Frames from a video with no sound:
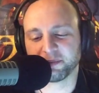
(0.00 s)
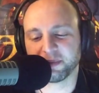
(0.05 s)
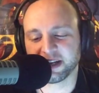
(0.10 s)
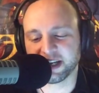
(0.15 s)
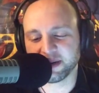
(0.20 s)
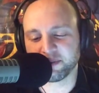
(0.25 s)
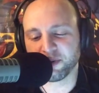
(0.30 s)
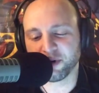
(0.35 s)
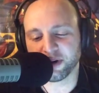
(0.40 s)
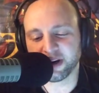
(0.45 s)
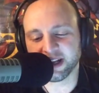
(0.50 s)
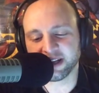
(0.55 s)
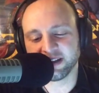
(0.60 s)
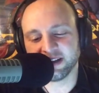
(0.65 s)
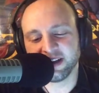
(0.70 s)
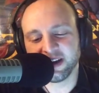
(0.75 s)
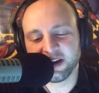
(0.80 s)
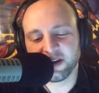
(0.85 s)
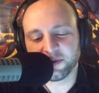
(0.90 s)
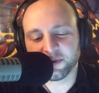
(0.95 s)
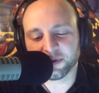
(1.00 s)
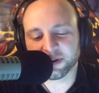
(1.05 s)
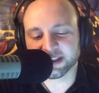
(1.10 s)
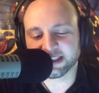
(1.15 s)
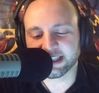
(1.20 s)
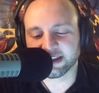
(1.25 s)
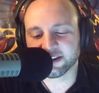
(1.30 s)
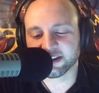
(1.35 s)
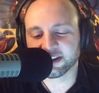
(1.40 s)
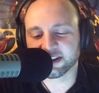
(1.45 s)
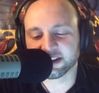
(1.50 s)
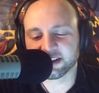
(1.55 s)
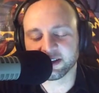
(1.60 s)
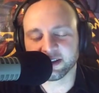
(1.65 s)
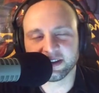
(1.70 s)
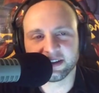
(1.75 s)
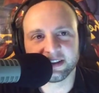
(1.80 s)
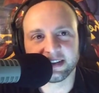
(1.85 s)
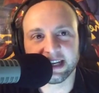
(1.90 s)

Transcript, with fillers: Monday morning works out good.